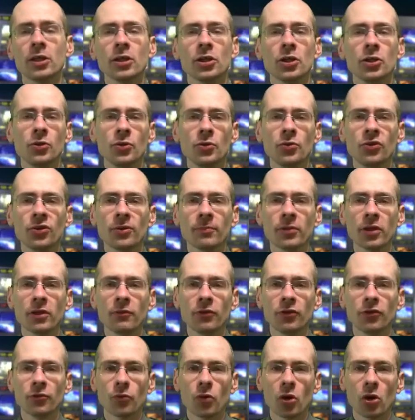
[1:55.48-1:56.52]
You knew something
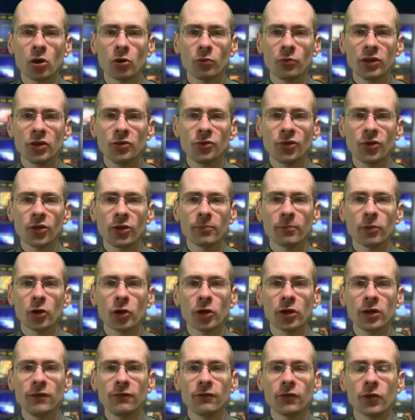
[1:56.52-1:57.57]
was wrong when you saw them
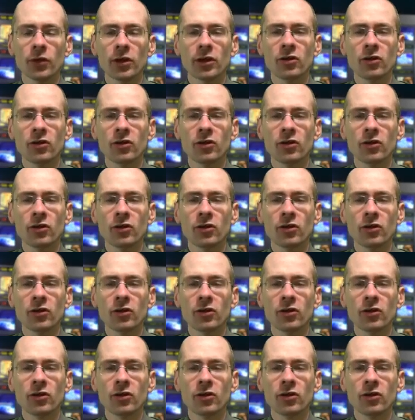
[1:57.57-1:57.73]
argue for a